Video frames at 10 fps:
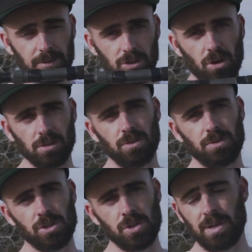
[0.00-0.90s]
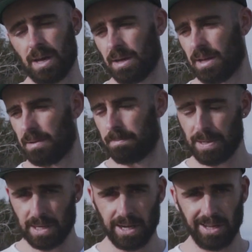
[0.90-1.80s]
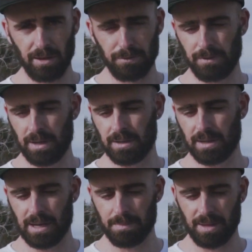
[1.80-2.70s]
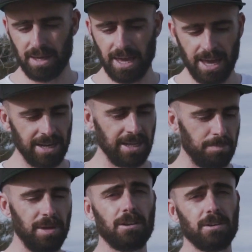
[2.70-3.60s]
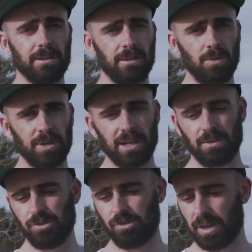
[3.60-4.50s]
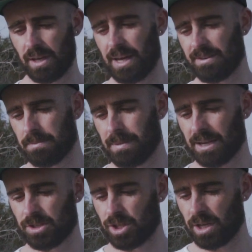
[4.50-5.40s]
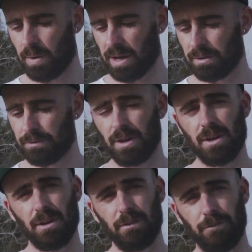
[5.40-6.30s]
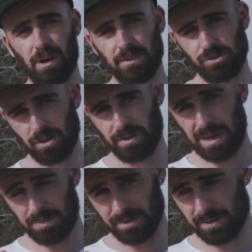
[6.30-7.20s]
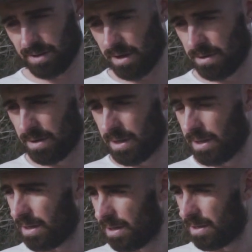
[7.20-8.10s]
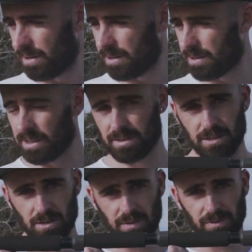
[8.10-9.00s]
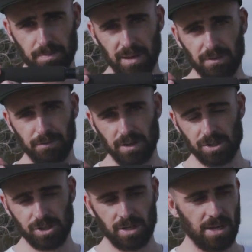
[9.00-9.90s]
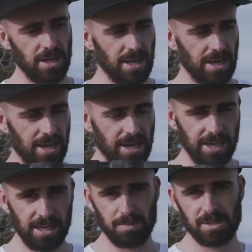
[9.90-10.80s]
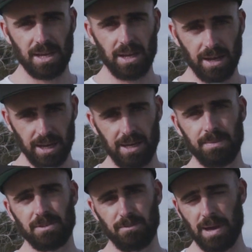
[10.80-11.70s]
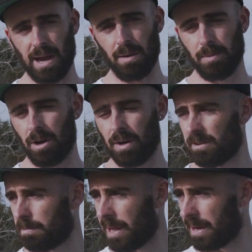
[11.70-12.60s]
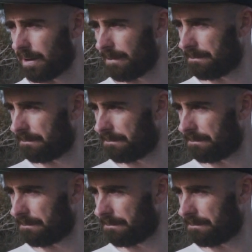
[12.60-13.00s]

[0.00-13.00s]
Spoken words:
for dogtooth tuna, big yellowfin, any big critter that you want to get on the jig. It has a max jig weight of 500 grams, so this thing's designed for big fish, heaps and heaps of power behind this blank.